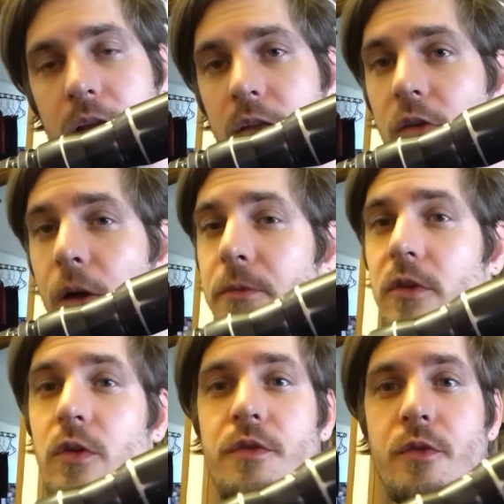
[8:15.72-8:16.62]
it's up to
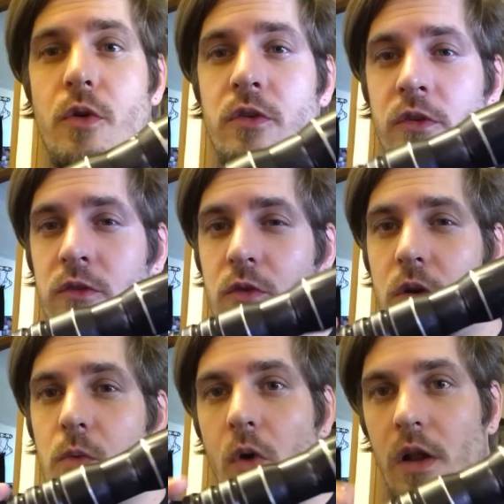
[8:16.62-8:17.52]
you, of course, it's
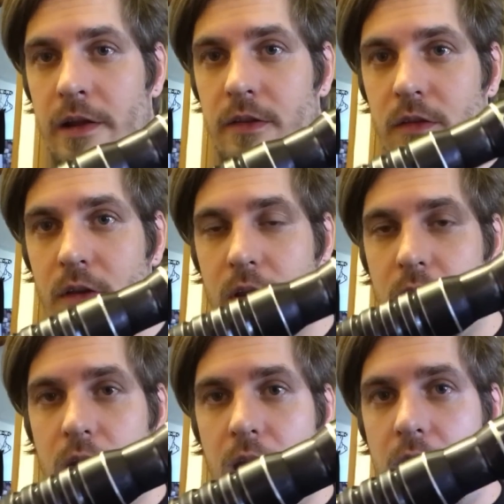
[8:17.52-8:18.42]
your wallet
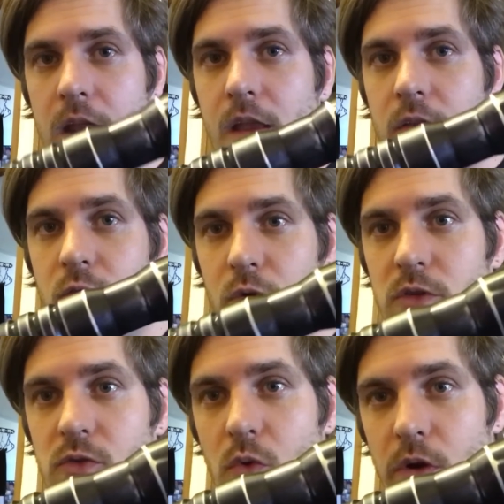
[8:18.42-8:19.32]
and it's your
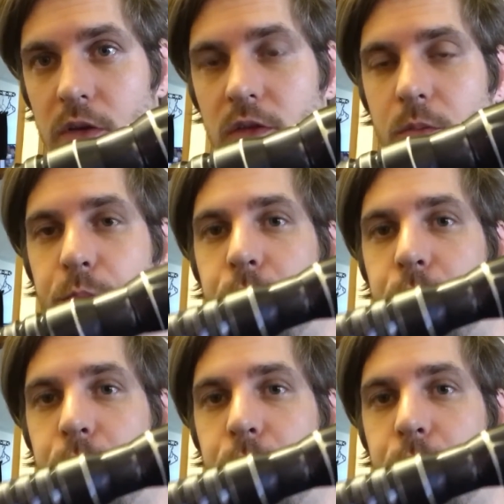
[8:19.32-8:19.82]
choice,